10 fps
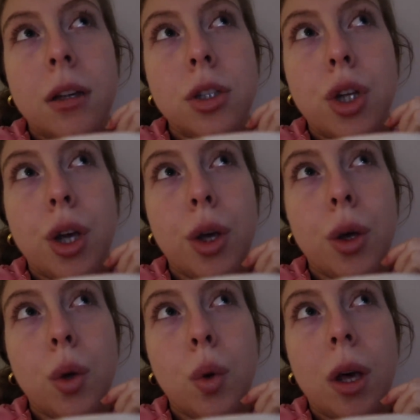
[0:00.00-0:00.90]

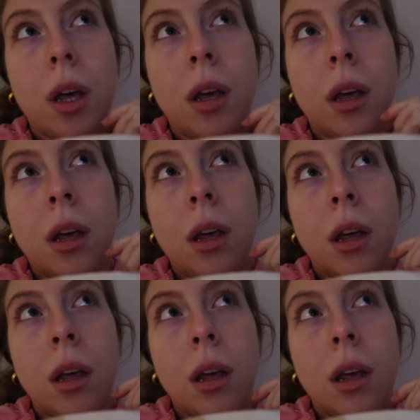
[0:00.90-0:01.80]
too
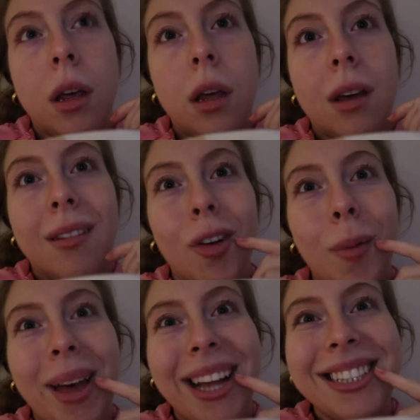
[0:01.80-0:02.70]

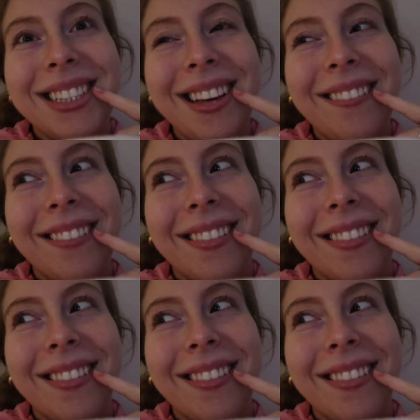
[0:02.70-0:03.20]
repetitive.